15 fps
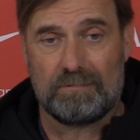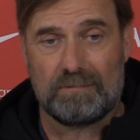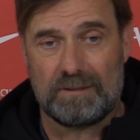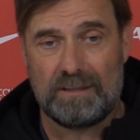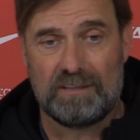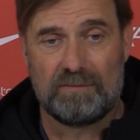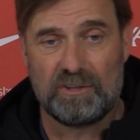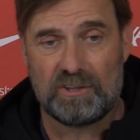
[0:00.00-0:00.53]

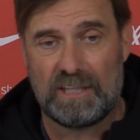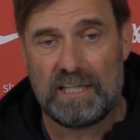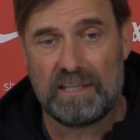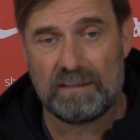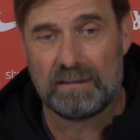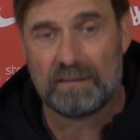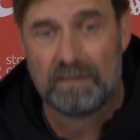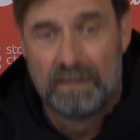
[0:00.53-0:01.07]
since we
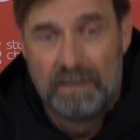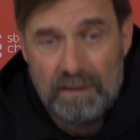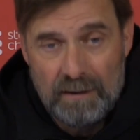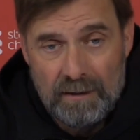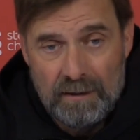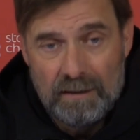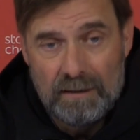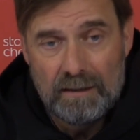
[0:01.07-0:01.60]
started
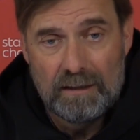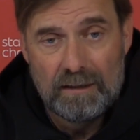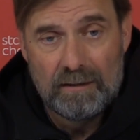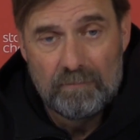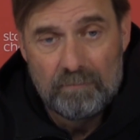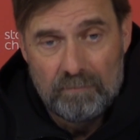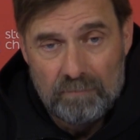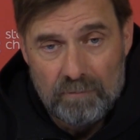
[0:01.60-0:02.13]

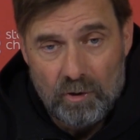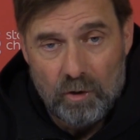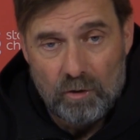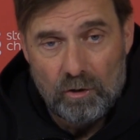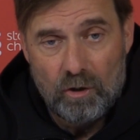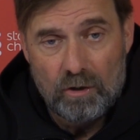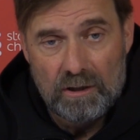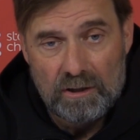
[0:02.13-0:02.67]

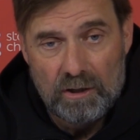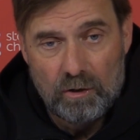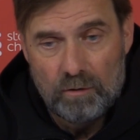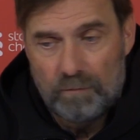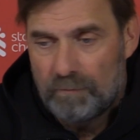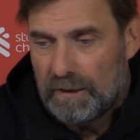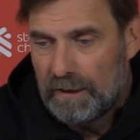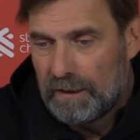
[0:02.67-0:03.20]
long
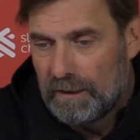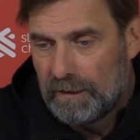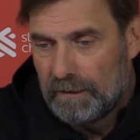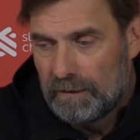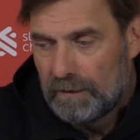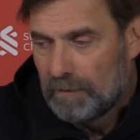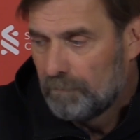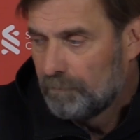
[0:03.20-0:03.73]
ago. And
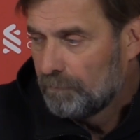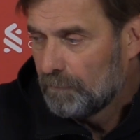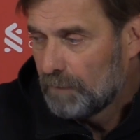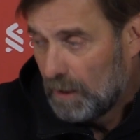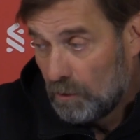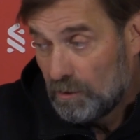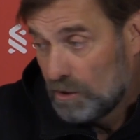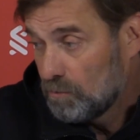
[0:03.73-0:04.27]

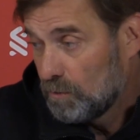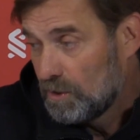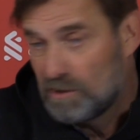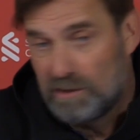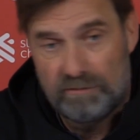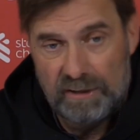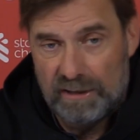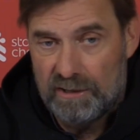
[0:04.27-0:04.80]
now this one is
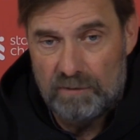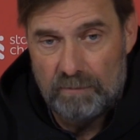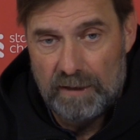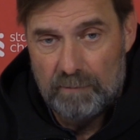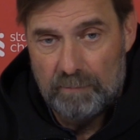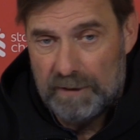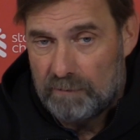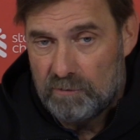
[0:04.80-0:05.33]
difficult as
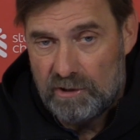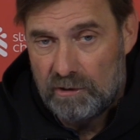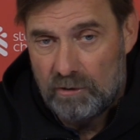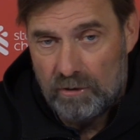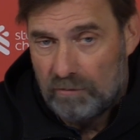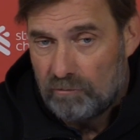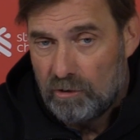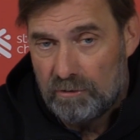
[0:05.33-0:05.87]
well, but I'm still
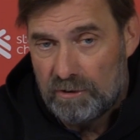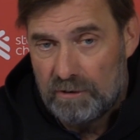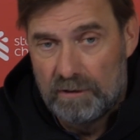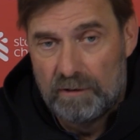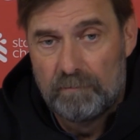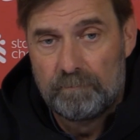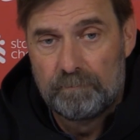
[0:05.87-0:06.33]
looking forward to it.